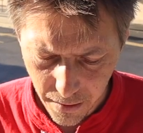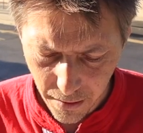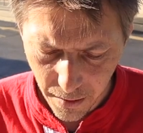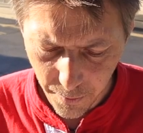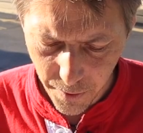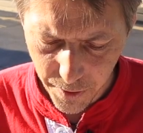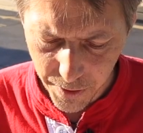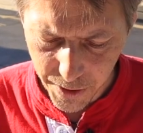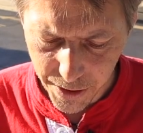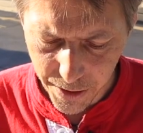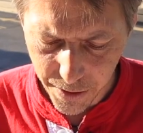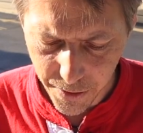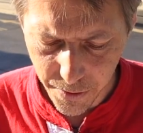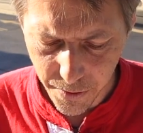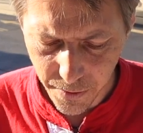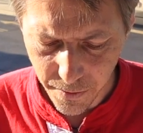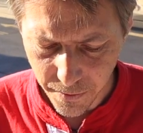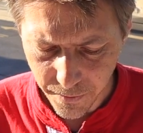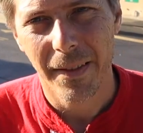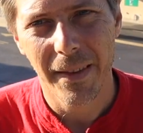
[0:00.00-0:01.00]
Number
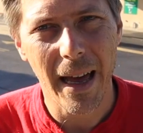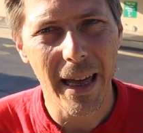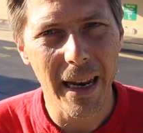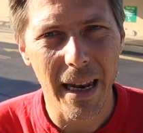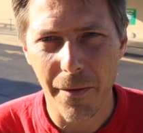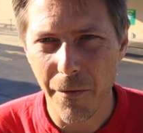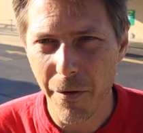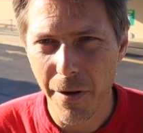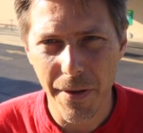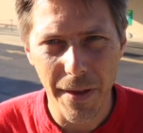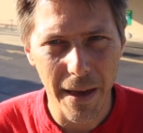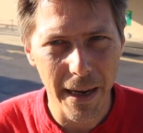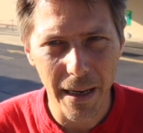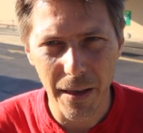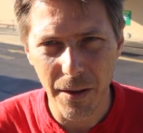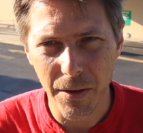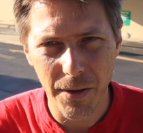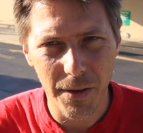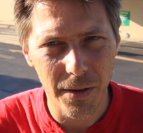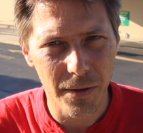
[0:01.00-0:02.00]
2, not everything
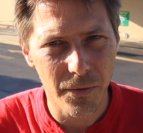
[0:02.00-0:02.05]
is